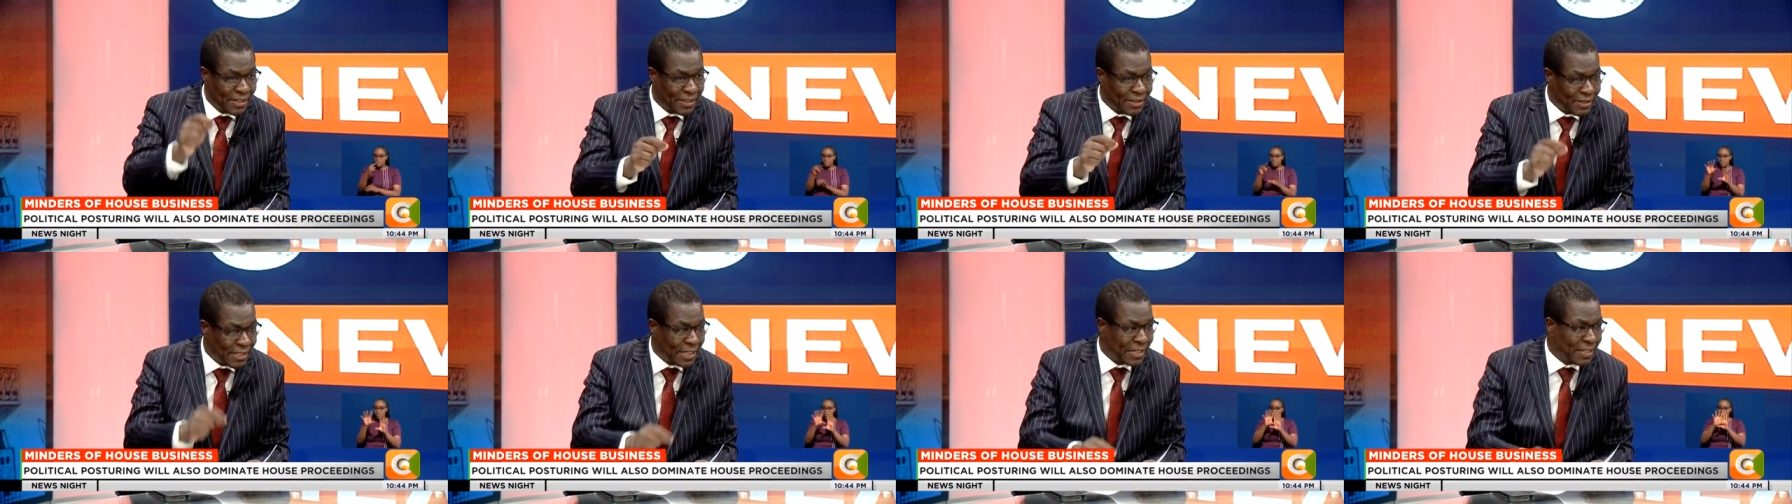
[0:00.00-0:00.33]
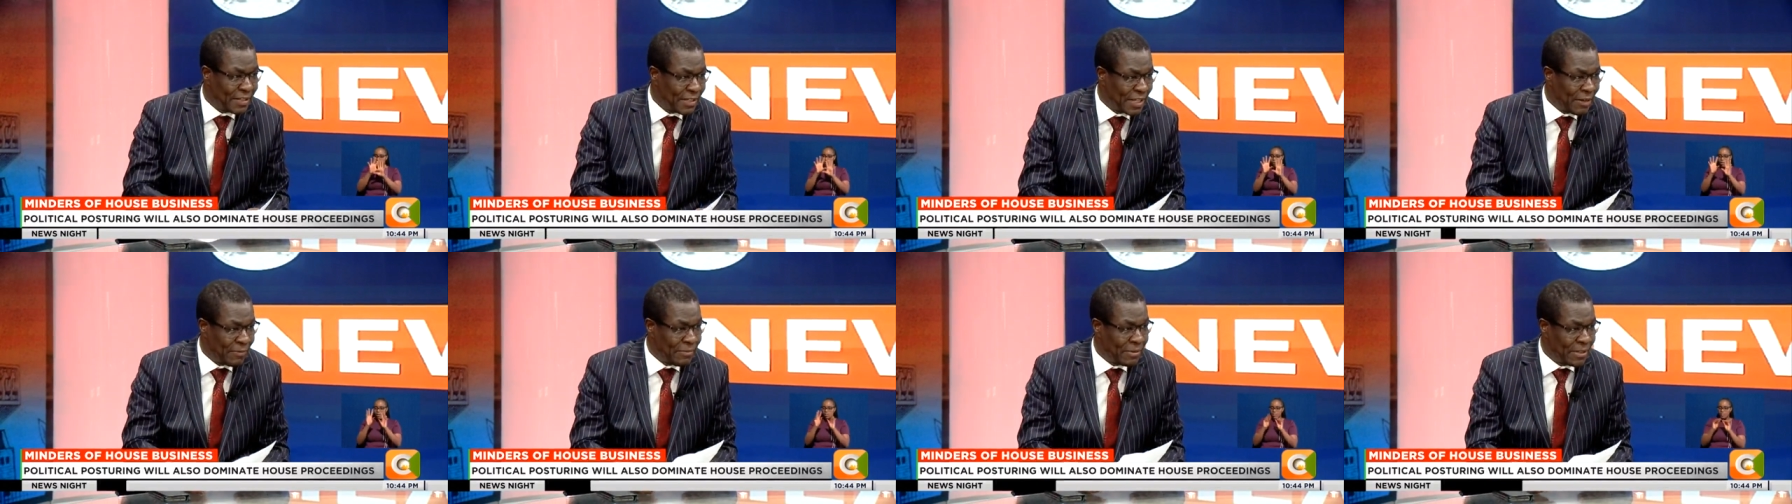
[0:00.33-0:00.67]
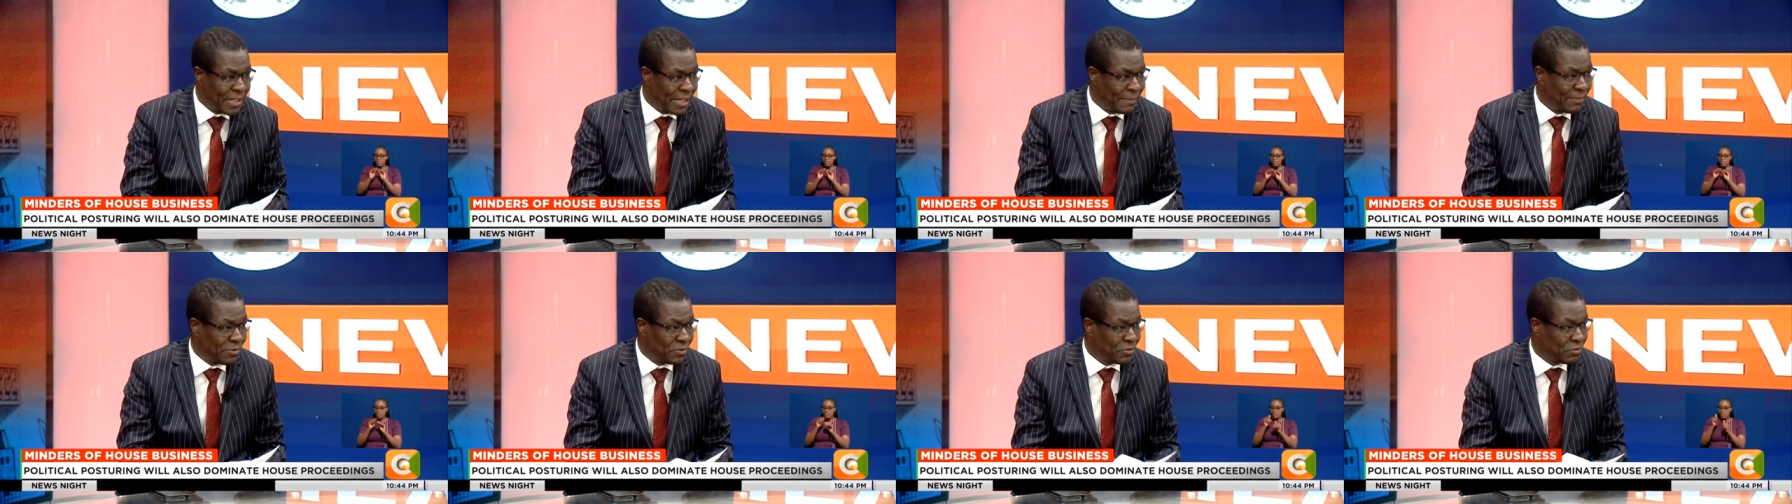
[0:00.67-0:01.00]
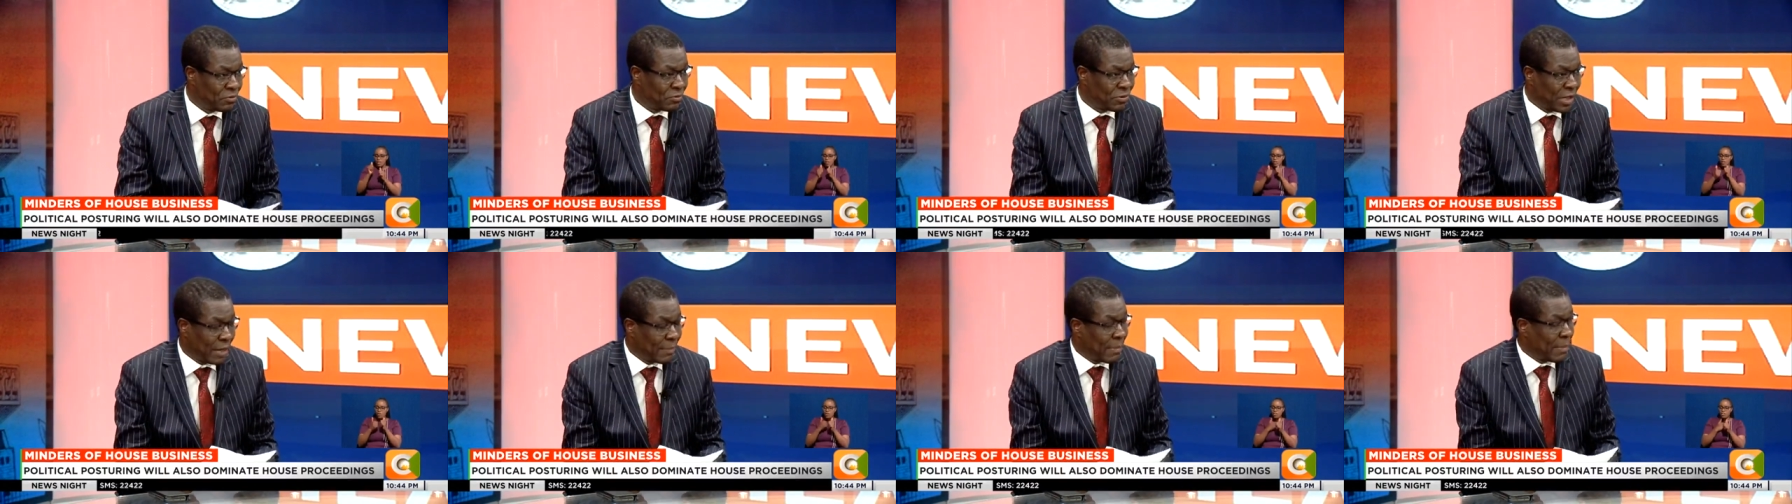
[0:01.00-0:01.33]
that they have been able
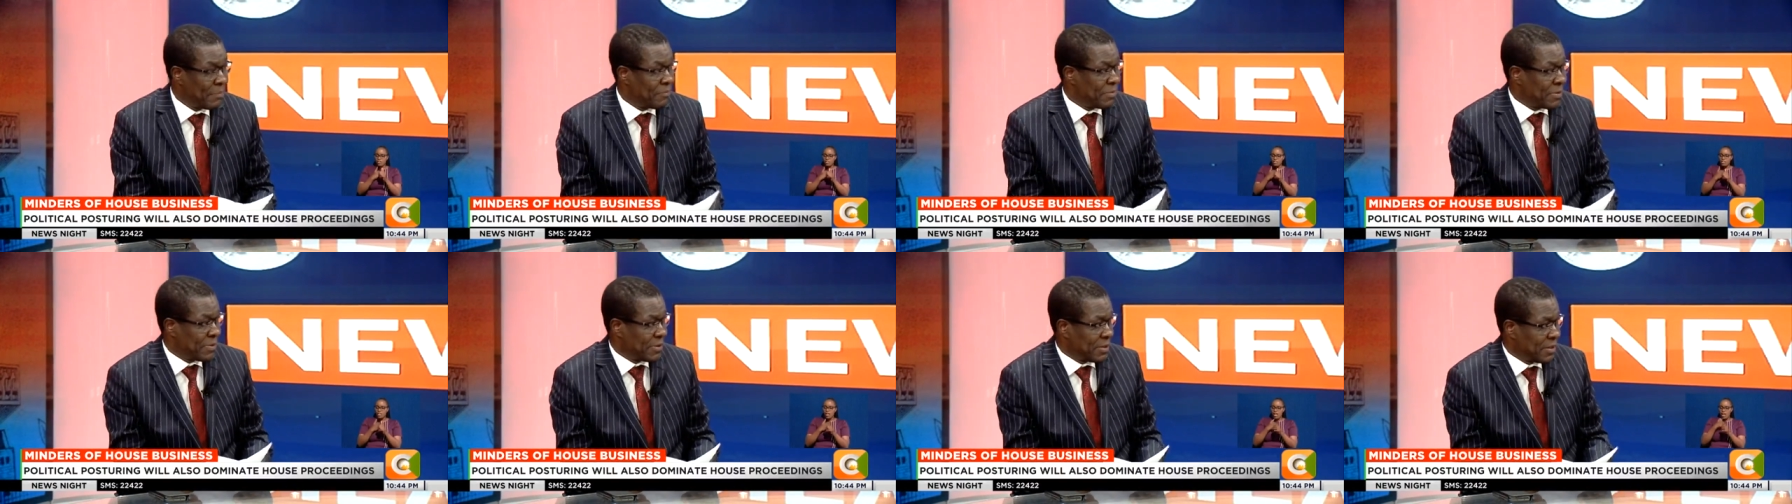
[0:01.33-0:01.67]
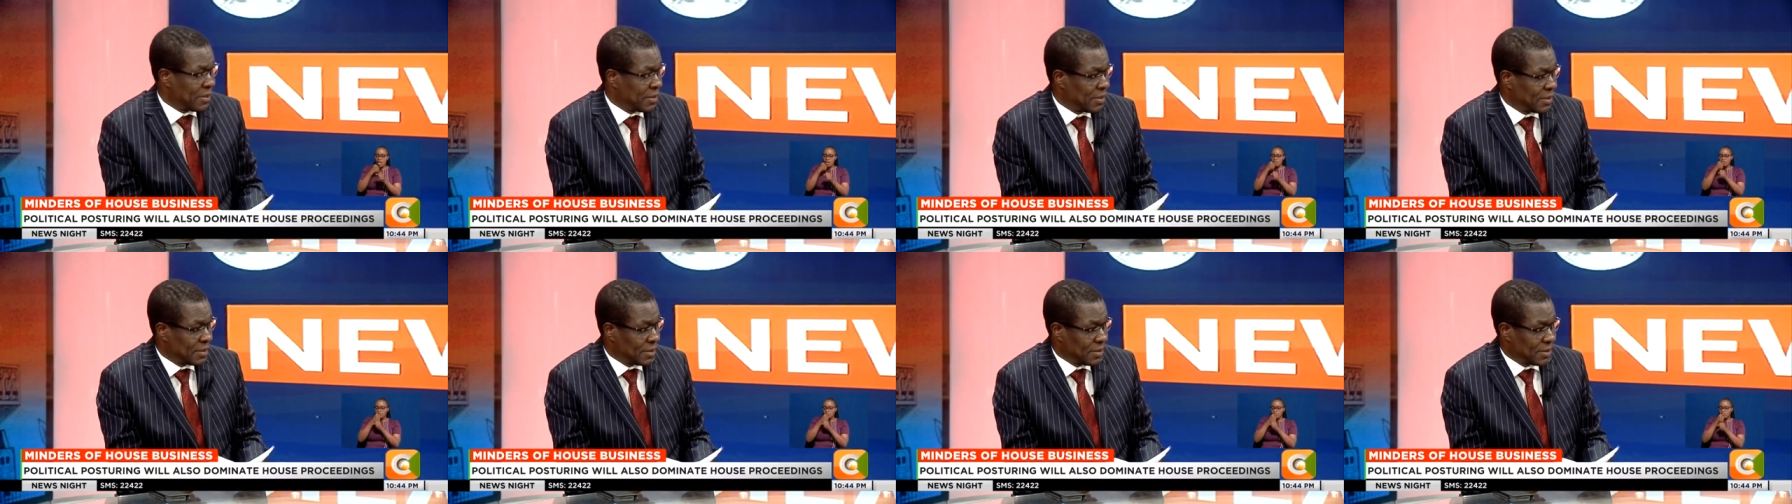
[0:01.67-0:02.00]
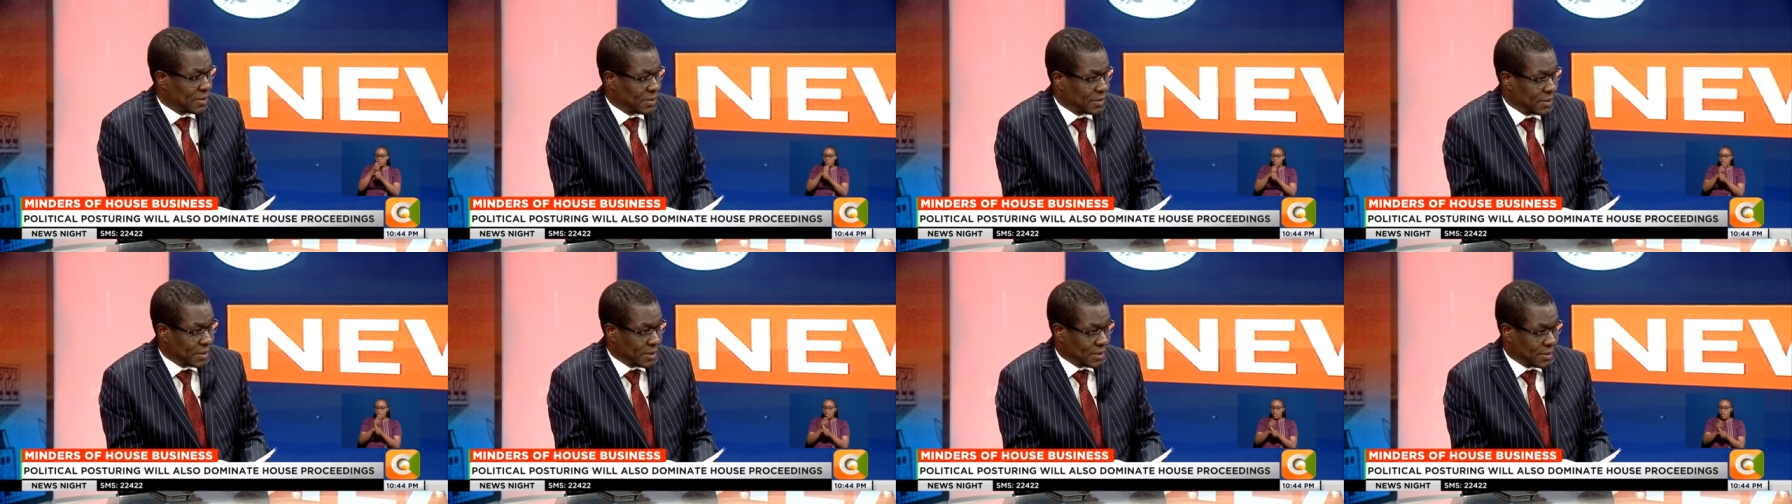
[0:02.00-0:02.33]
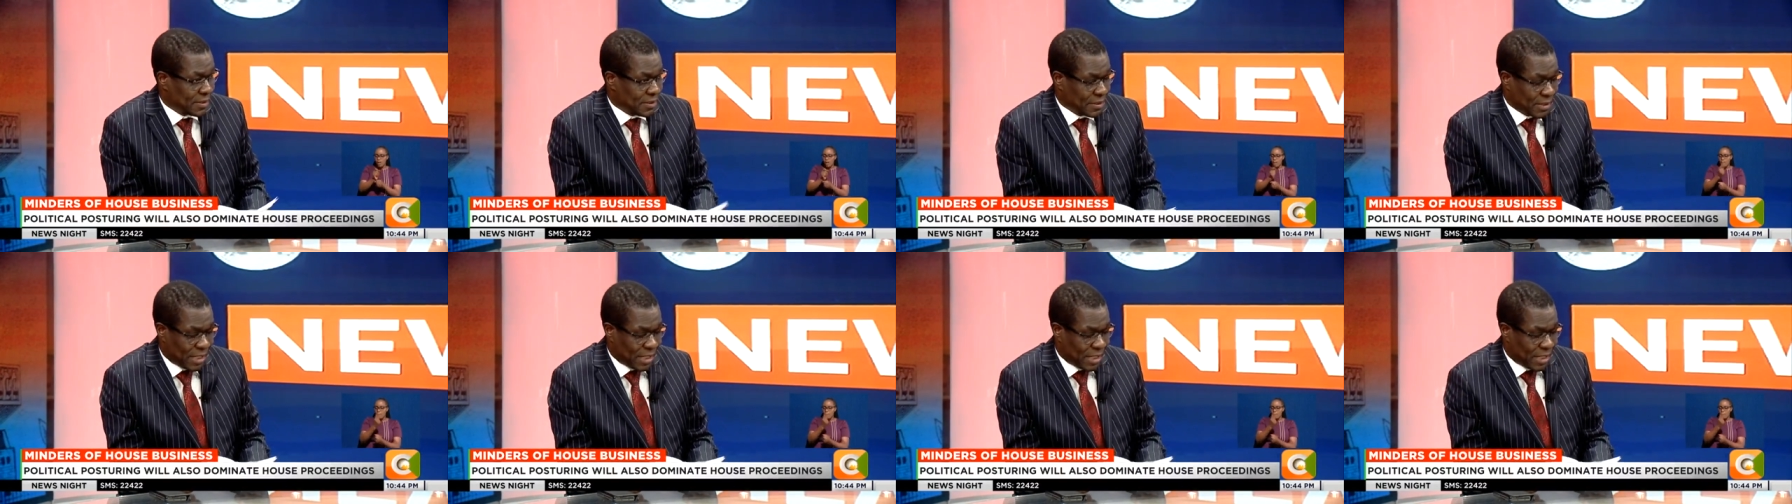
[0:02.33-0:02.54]
to come up with since